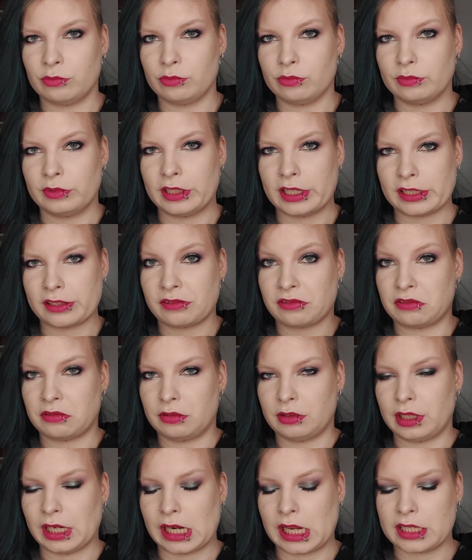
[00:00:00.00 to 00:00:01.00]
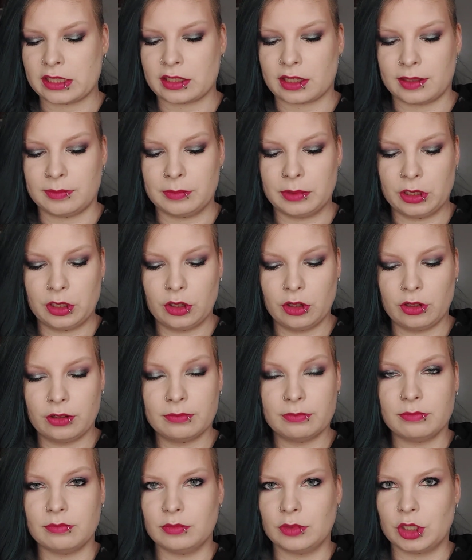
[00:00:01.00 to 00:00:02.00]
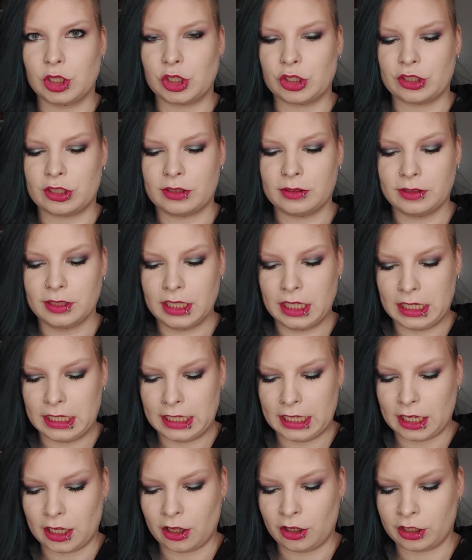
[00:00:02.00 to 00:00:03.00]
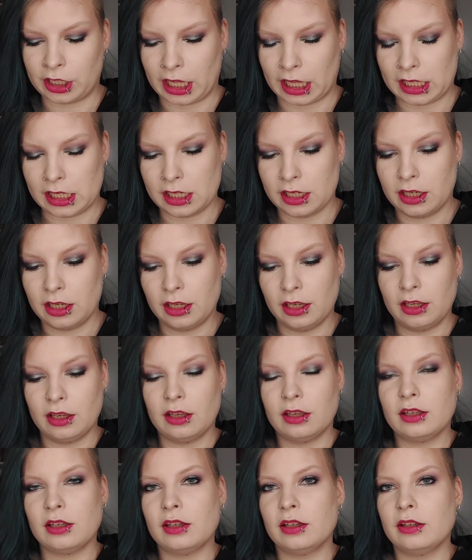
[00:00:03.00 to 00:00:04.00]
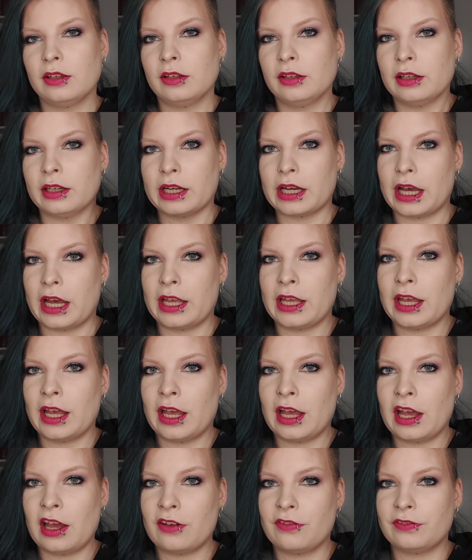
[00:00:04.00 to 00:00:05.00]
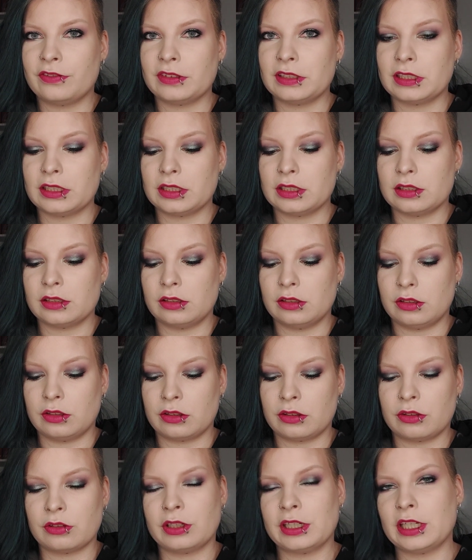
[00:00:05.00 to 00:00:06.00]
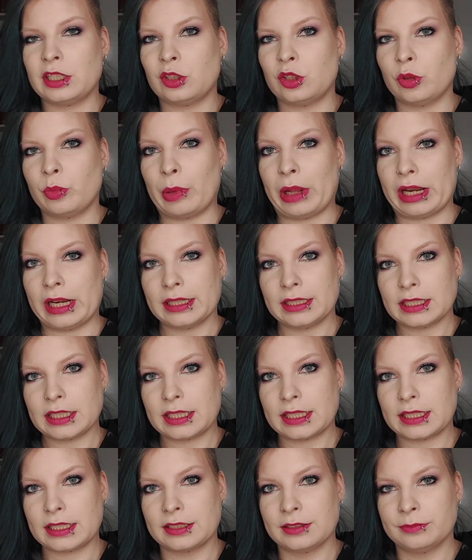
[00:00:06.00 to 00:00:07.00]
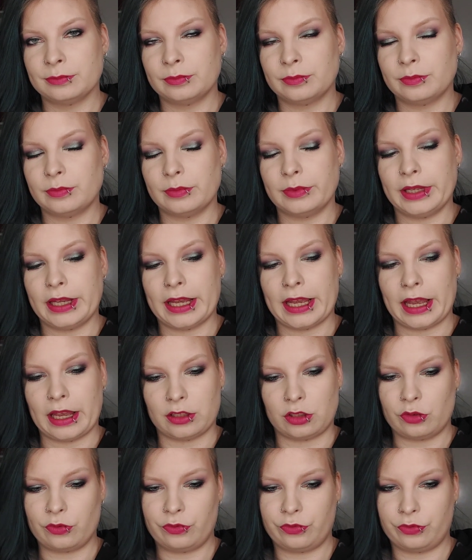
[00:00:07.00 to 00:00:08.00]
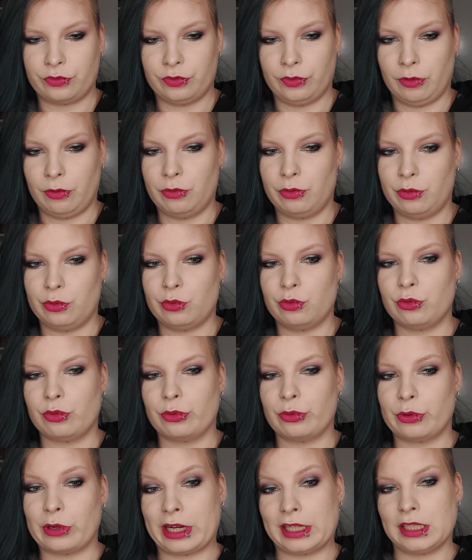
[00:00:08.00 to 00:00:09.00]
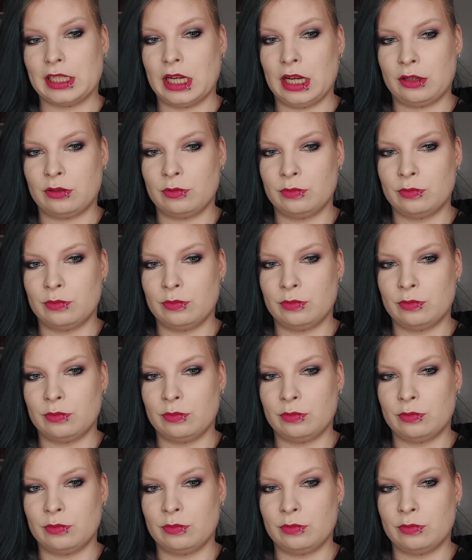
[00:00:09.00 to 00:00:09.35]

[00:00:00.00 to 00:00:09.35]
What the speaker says: less than last time. Good. Okay. I have 32 palettes as of right now.